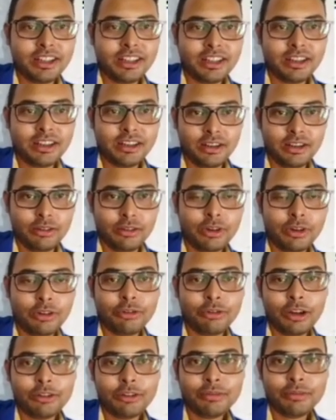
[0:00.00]
He imagined that
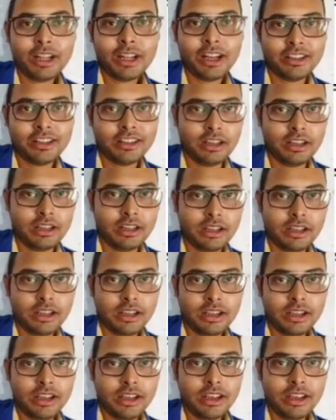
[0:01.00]
what would be the
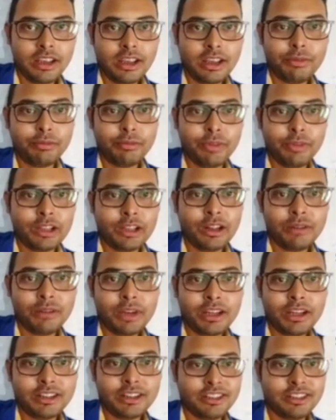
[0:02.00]
result
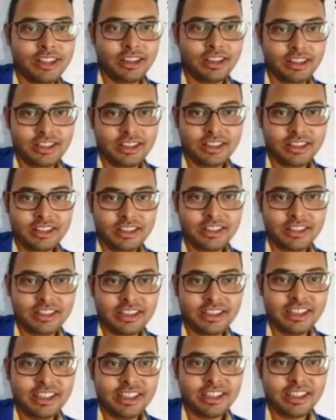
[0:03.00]
if the measurement is
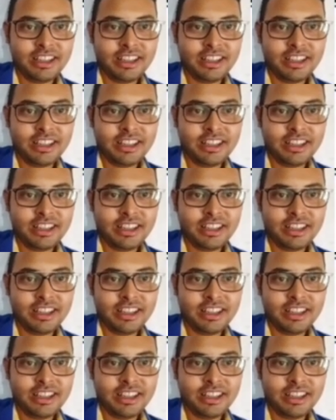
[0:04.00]
done.